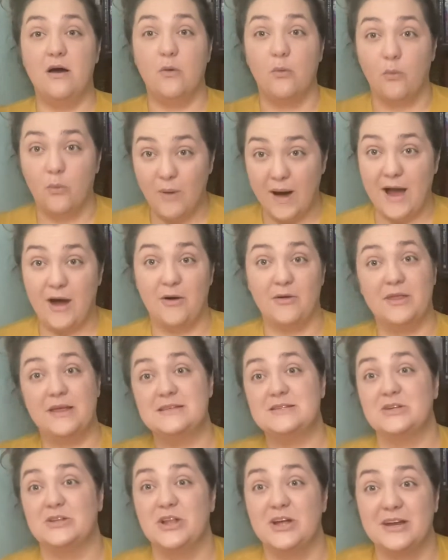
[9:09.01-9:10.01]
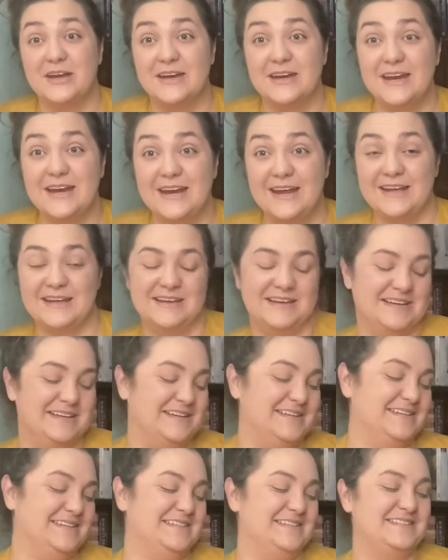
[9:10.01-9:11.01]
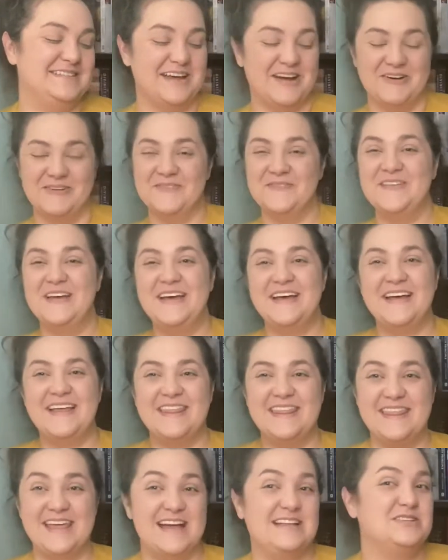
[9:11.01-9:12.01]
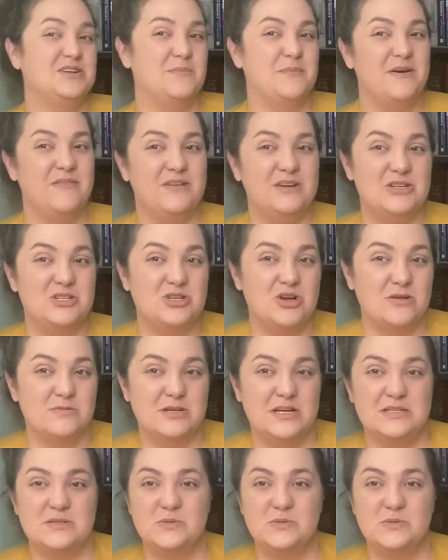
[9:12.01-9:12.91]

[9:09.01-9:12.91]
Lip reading: Wow, that's a lot of knitting. So that's all my finished objects.